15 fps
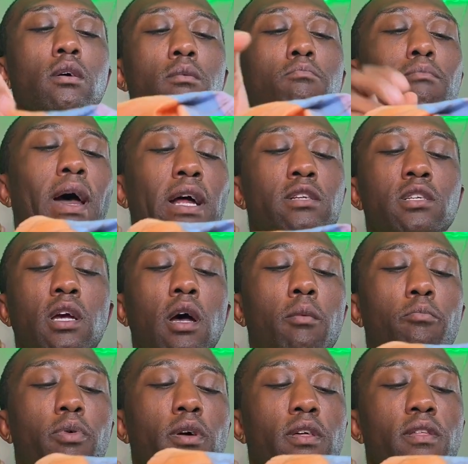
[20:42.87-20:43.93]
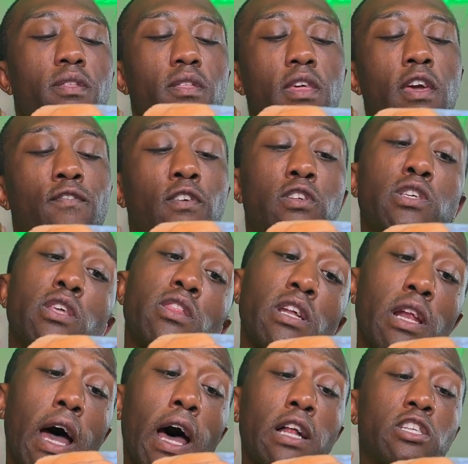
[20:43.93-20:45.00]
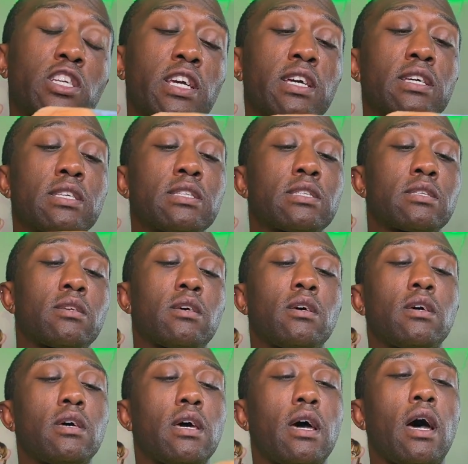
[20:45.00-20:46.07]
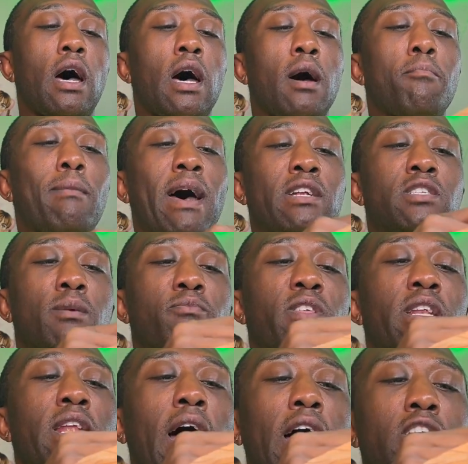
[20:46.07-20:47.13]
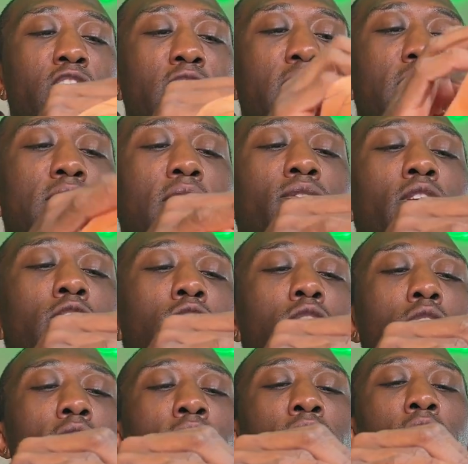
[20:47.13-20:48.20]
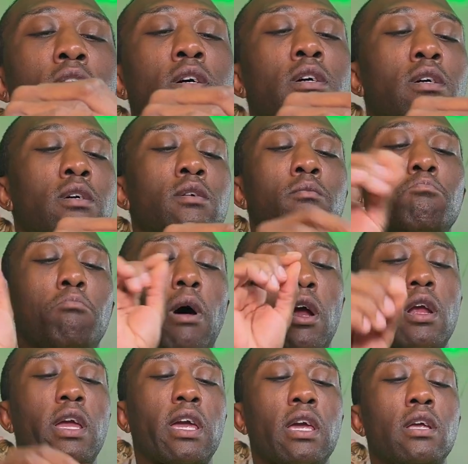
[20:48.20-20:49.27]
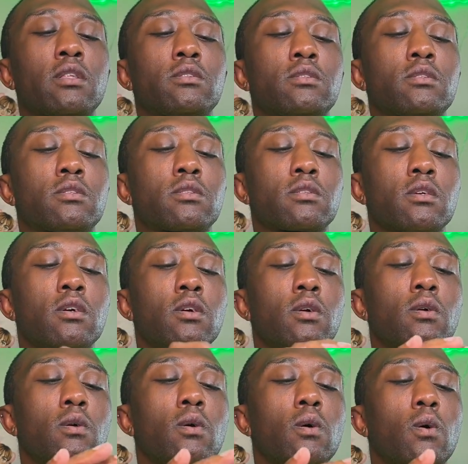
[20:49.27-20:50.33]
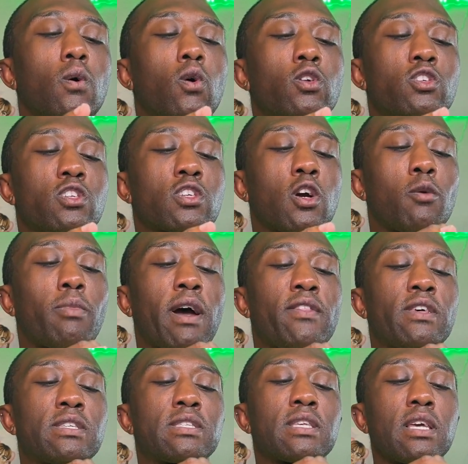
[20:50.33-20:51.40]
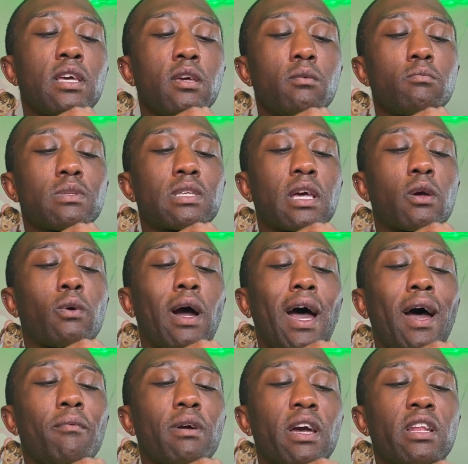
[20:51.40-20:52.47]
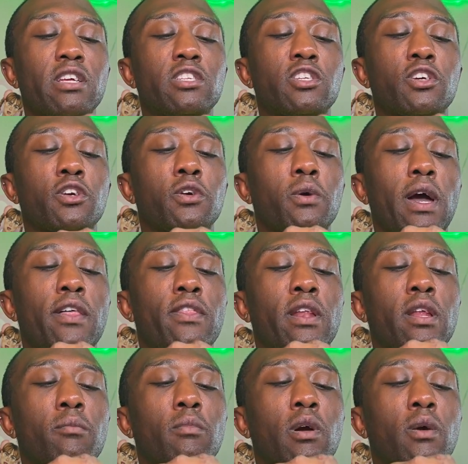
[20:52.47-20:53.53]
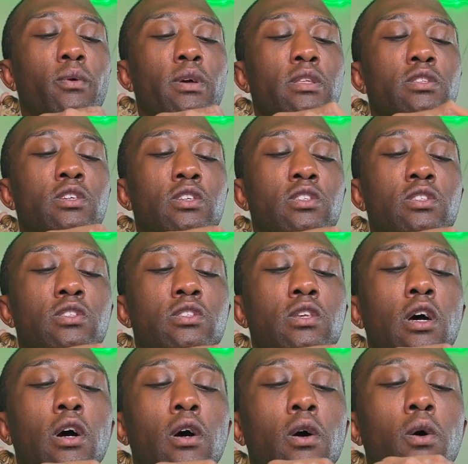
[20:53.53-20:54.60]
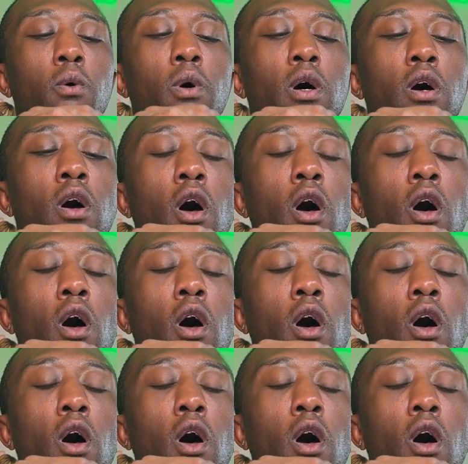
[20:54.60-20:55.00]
match up, if you did the notches, match up the notches and the markings, or just go by the seams like what I'm gonna do, and then I'm going to sew